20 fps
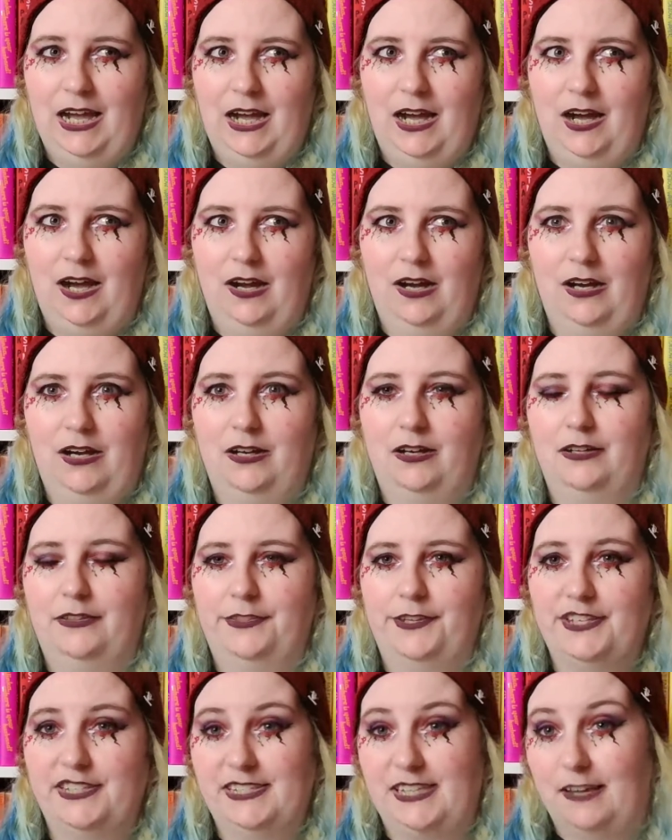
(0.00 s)
are
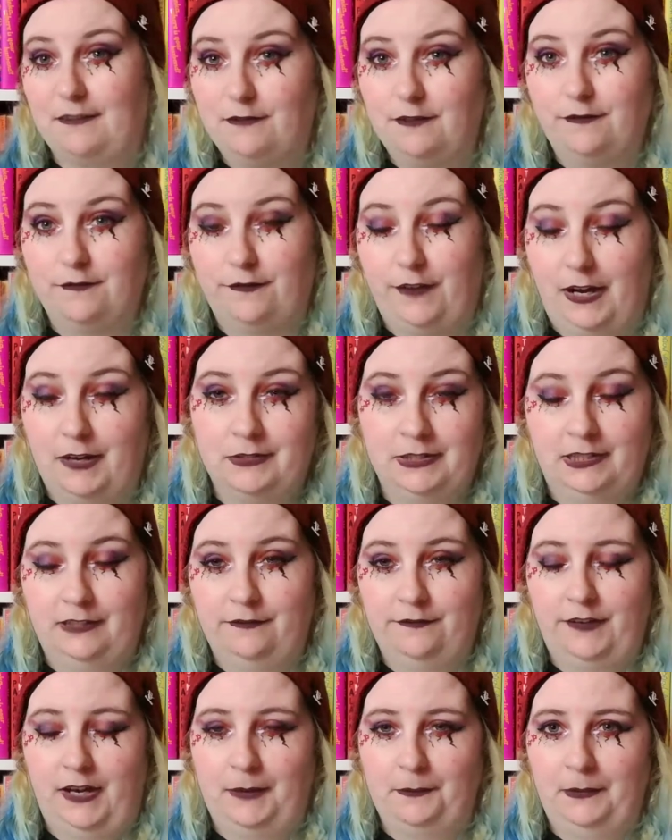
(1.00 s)
the 7 founding
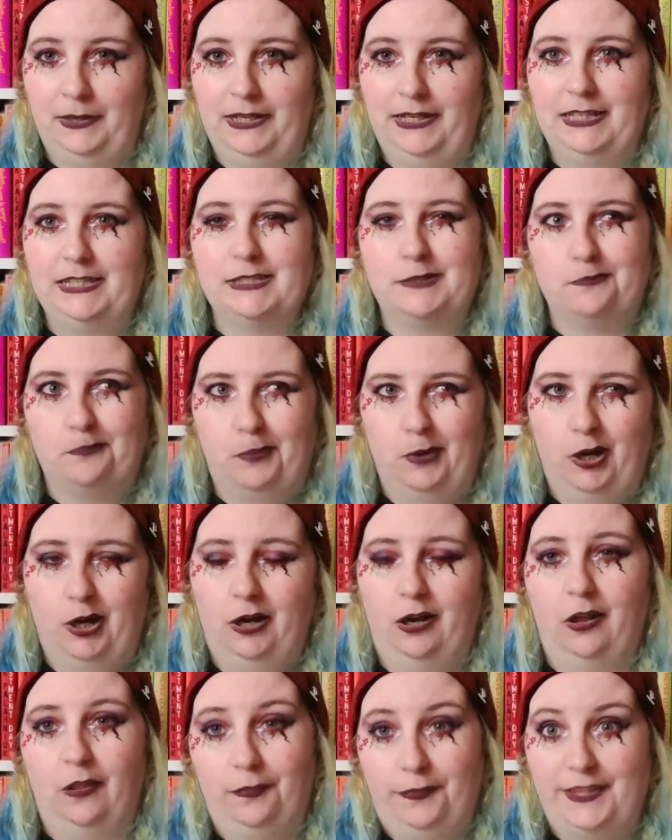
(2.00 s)
families,
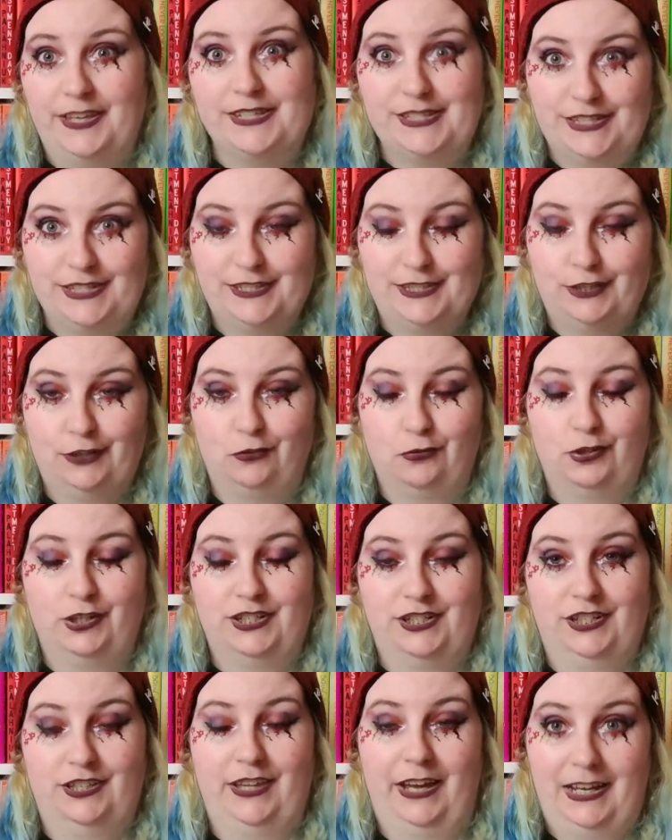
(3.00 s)
but this is the
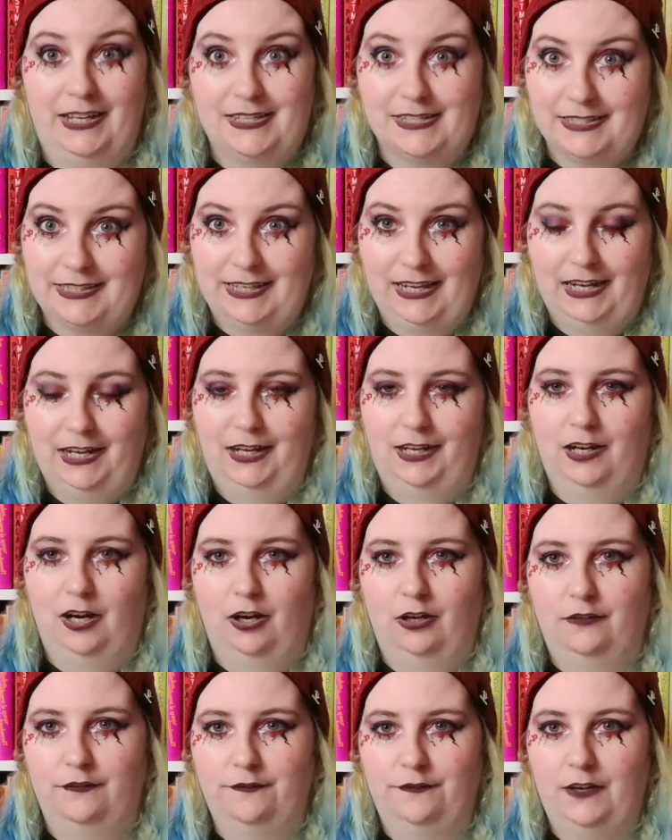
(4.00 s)
creature that is killing
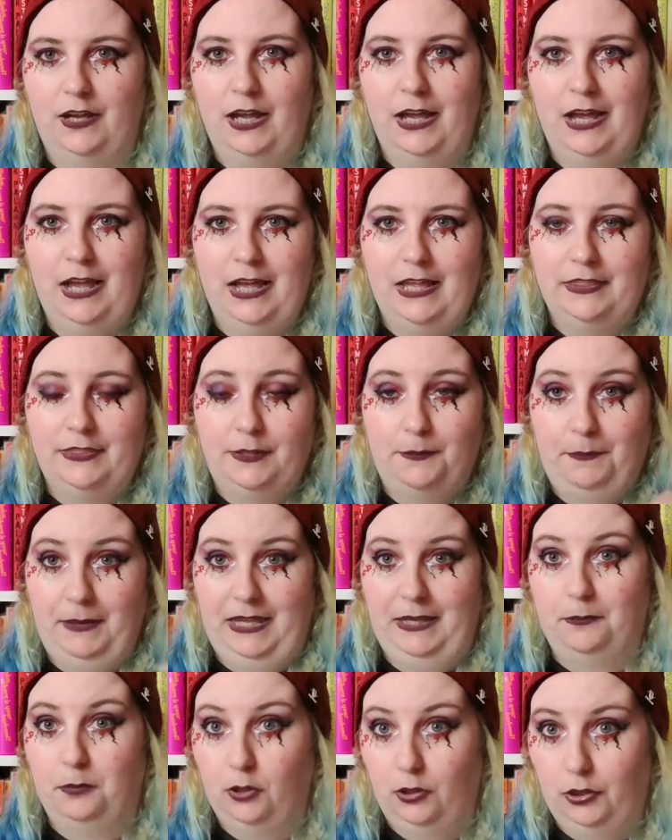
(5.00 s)
off the
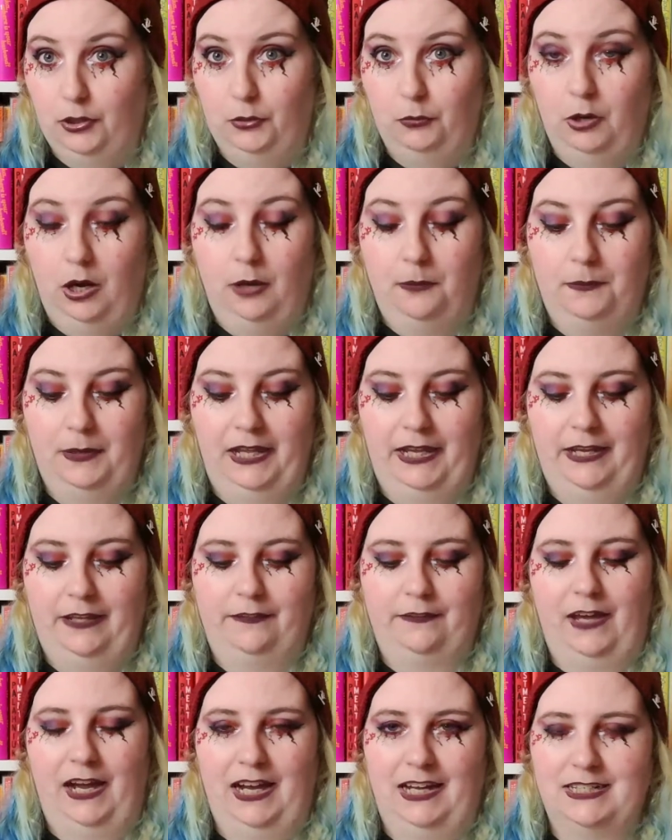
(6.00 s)
people who are
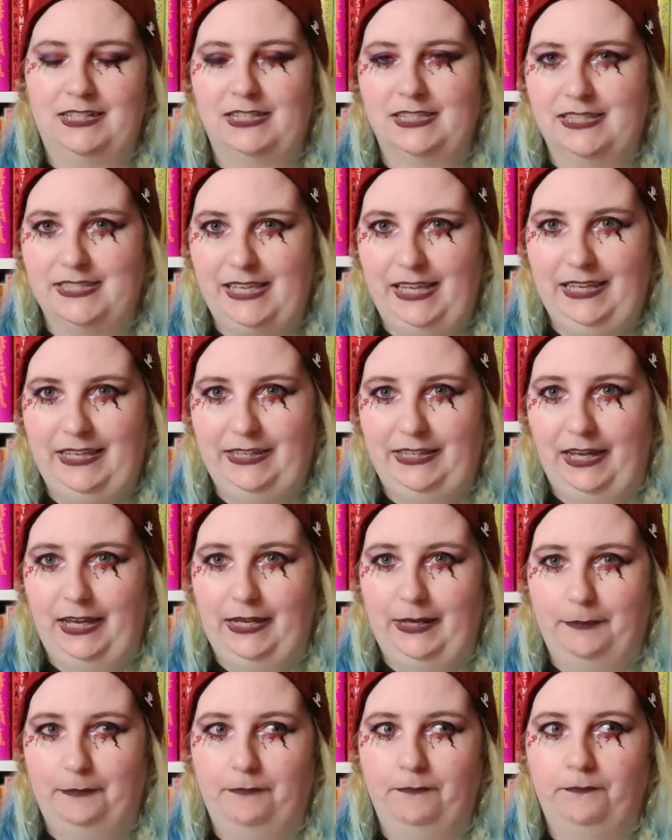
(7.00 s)
playing the hide and seek
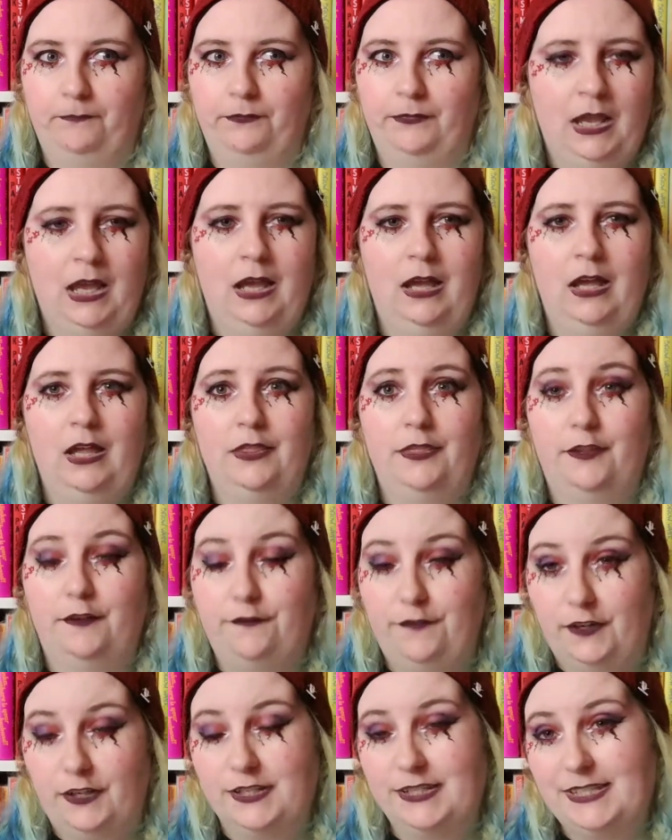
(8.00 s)
game. The
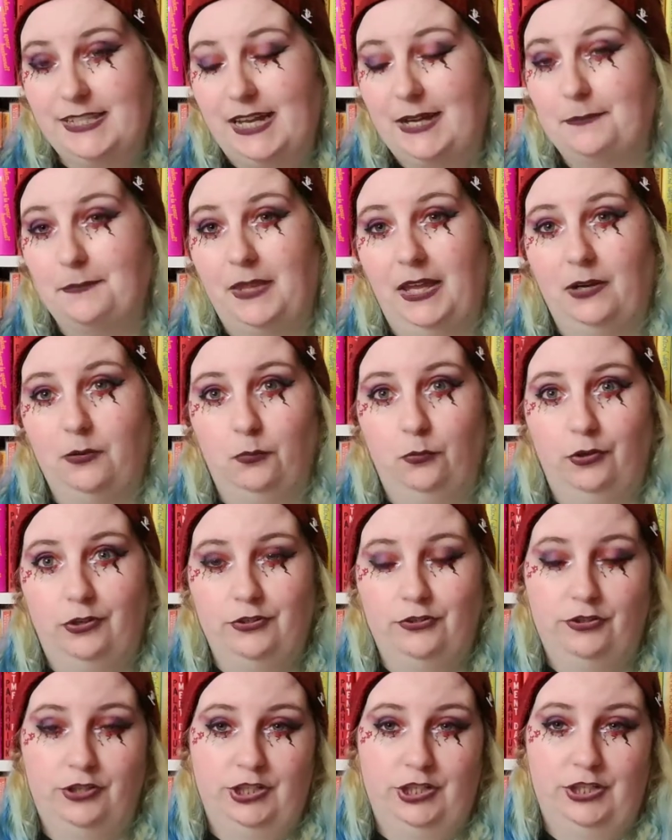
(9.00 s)
first time that we're
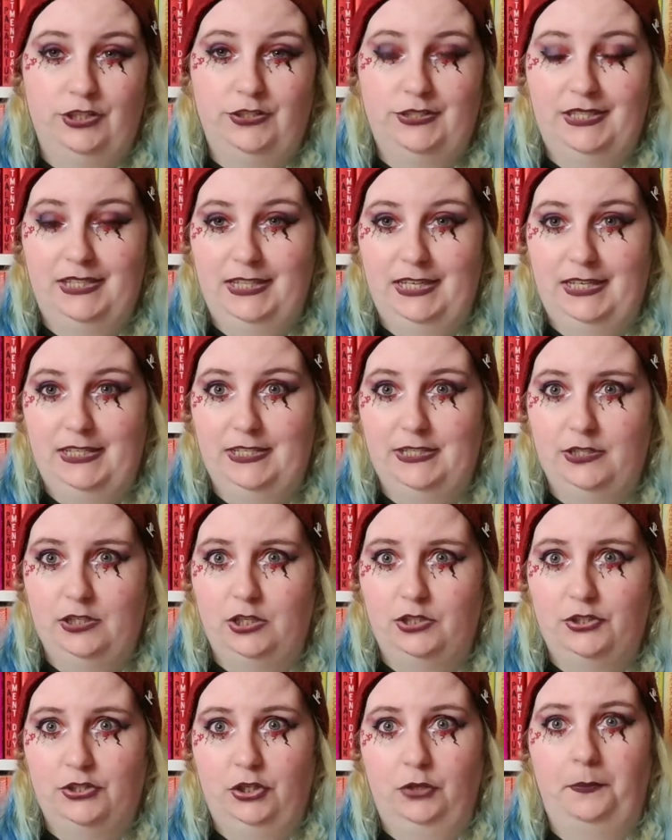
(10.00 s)
introduced to this
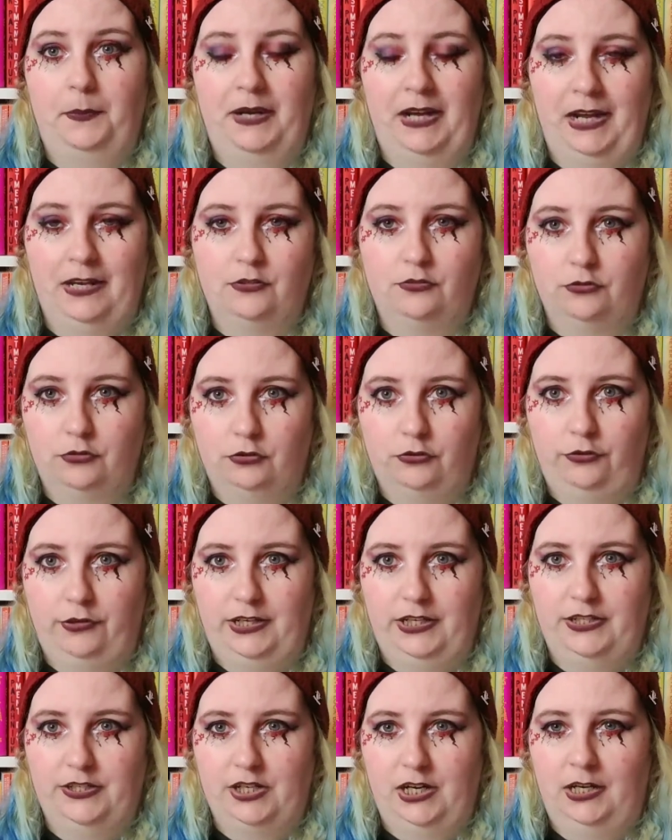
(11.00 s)
supernatural
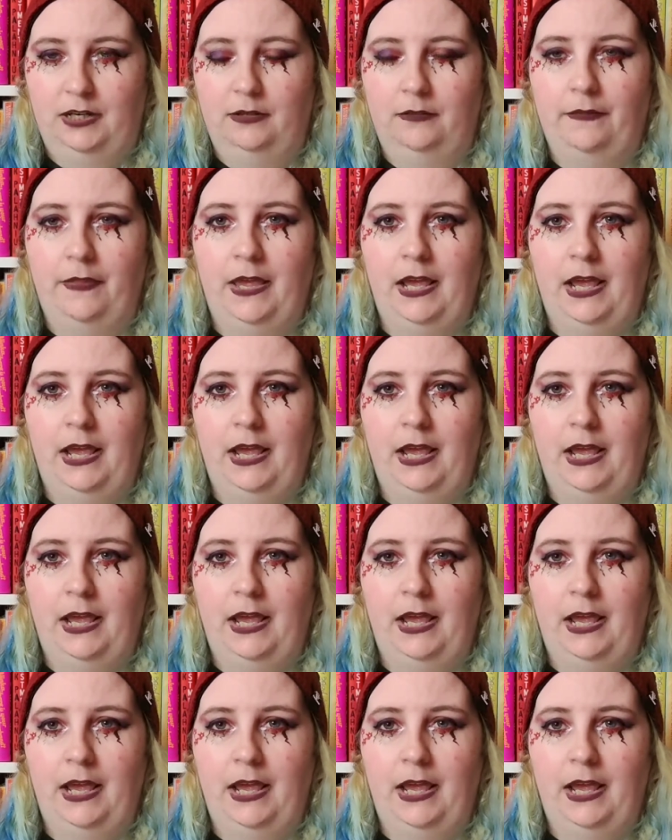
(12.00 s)
creature